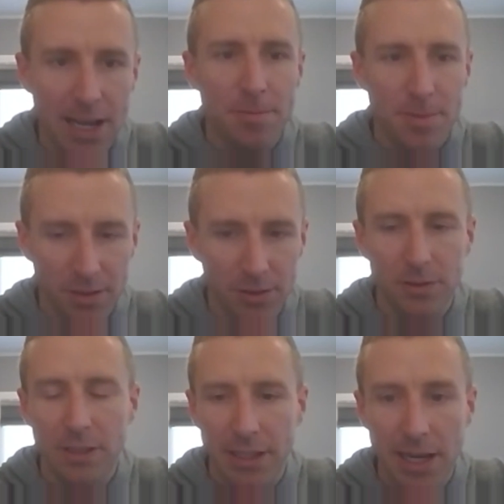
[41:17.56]

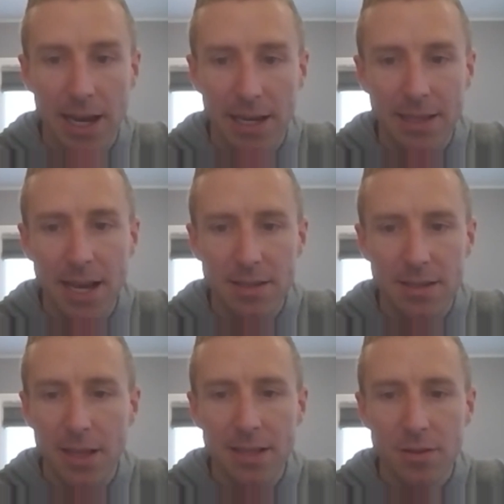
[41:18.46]
Absolutely. Yeah, and
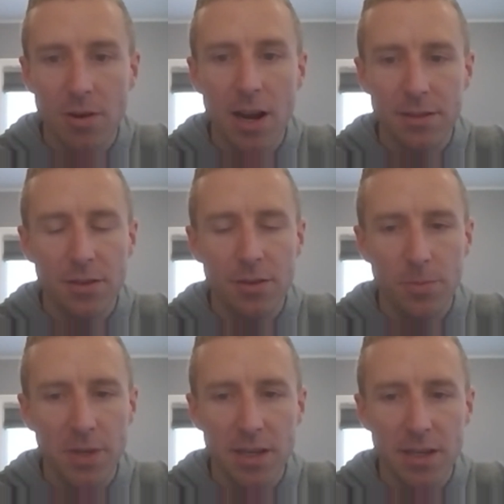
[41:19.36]
that's that's great
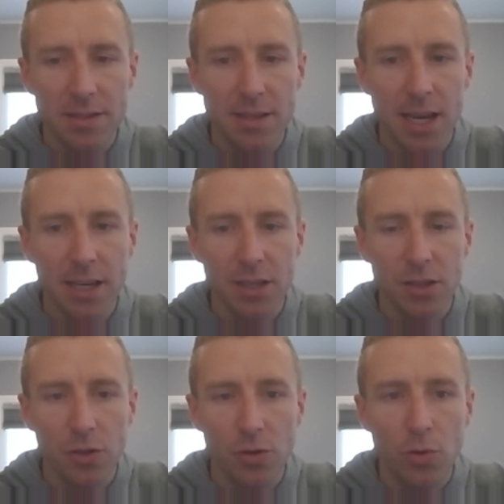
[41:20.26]
too because like
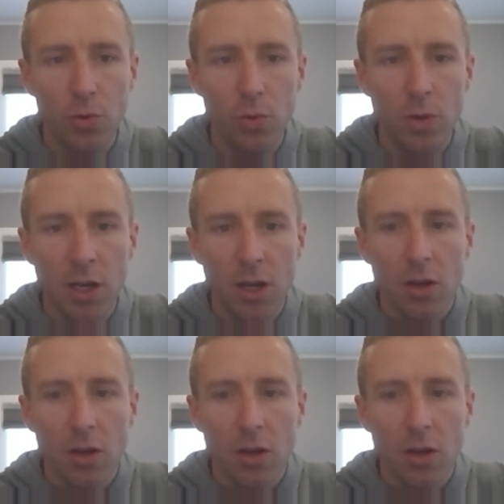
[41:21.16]
you